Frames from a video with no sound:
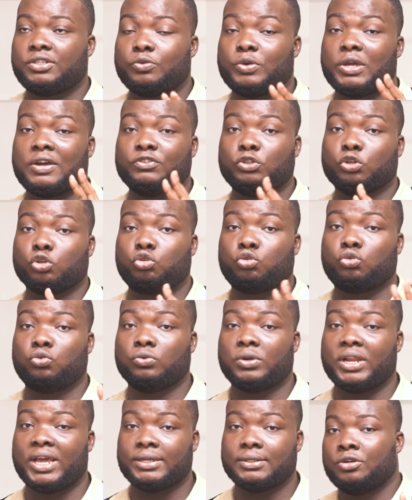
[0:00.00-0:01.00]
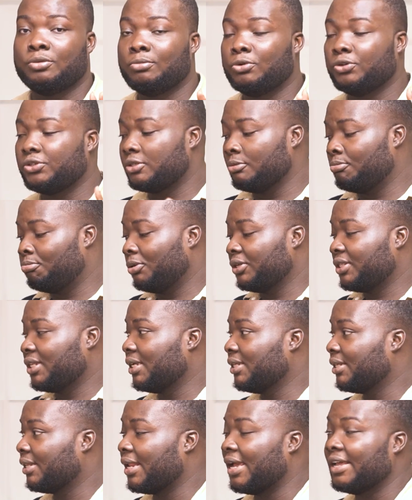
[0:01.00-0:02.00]
say we have just 2 lights. The most
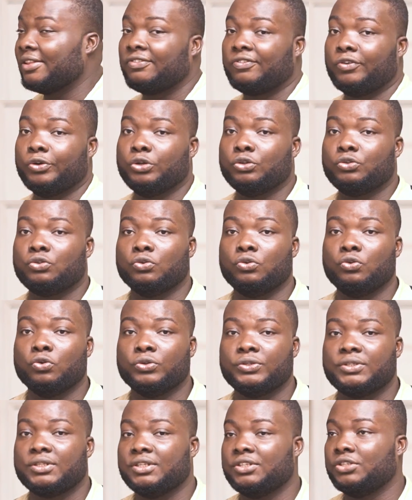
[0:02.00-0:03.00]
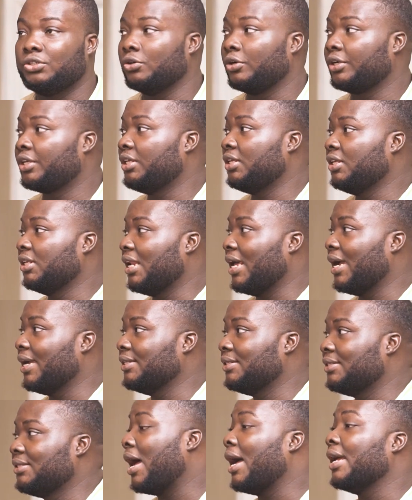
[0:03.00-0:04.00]
important light for you to note is your key
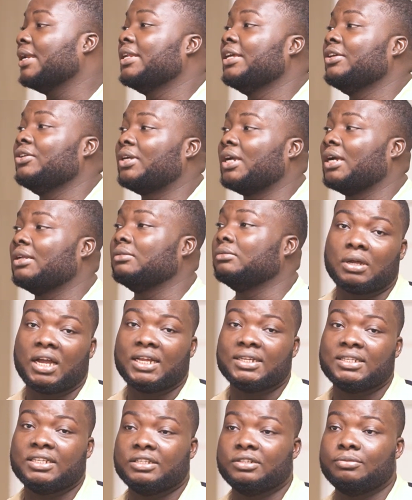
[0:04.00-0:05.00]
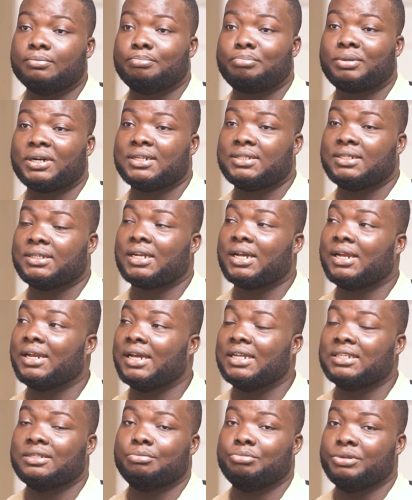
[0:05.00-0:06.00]
light, and then you can add a practical
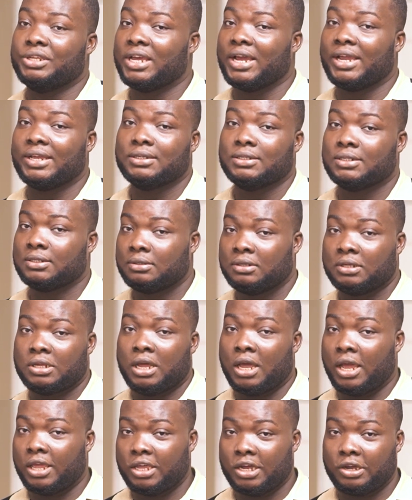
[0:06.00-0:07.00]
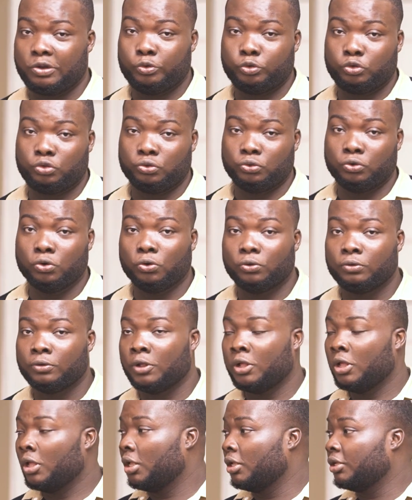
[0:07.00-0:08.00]
light behind and you're good to go.
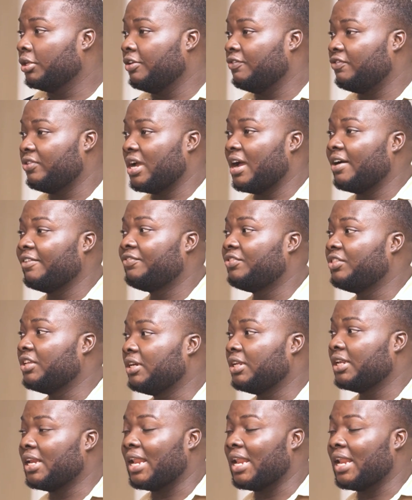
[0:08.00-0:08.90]
If you have 3